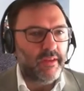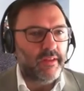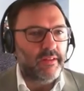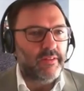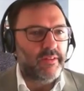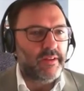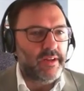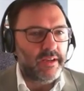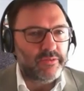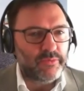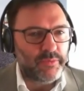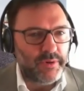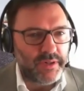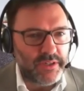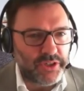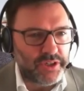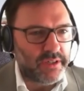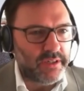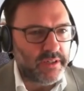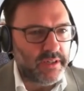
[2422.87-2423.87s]
the next
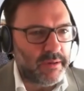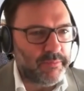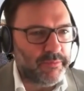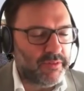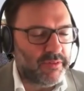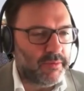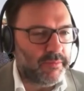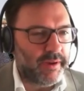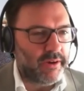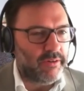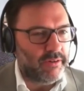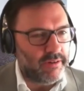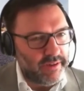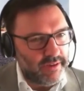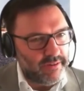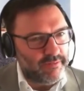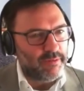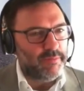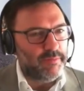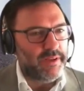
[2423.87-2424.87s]
question comes from my
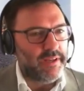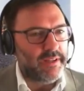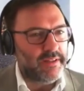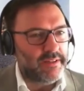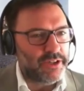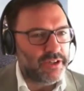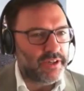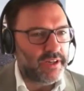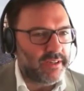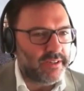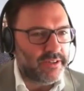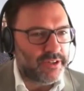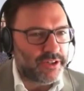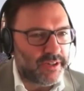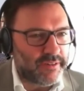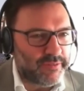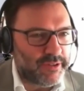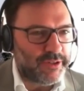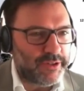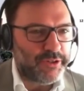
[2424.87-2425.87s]
colleague from Liechtenstein,
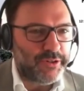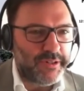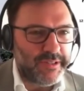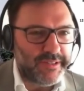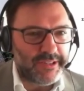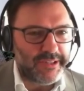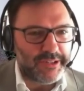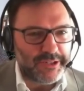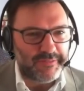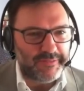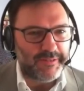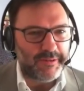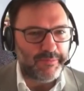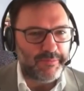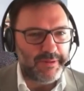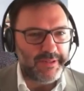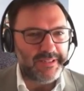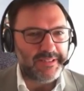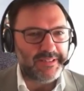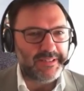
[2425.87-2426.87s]
Stefan Scheutzke. Stefan,
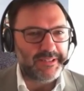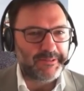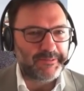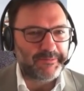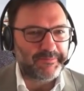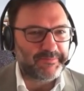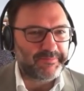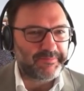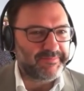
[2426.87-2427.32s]
please.